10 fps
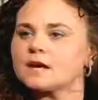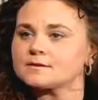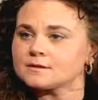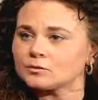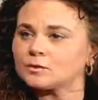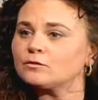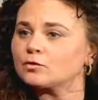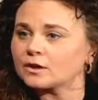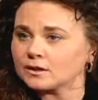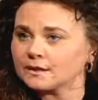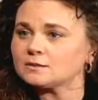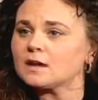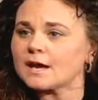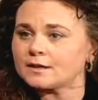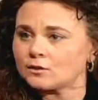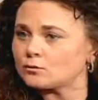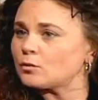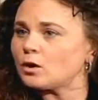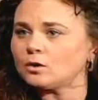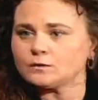it'll be vertically aligned through
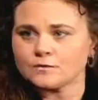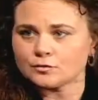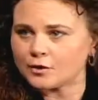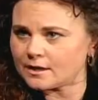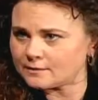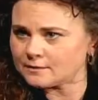all of the grades.